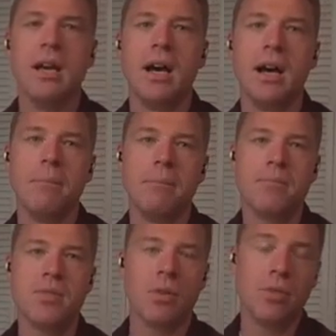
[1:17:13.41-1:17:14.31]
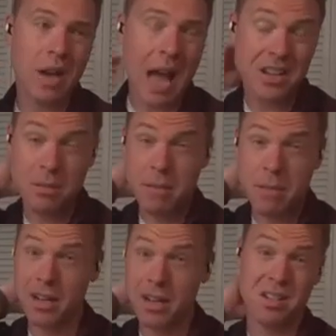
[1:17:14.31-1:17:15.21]
Um, so you're actually
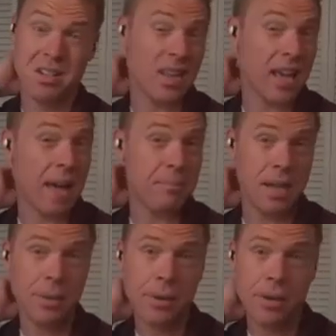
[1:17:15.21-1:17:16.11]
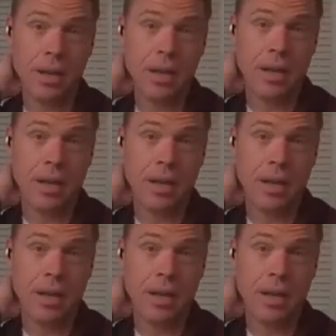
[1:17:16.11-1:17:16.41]
making changes to the cap table,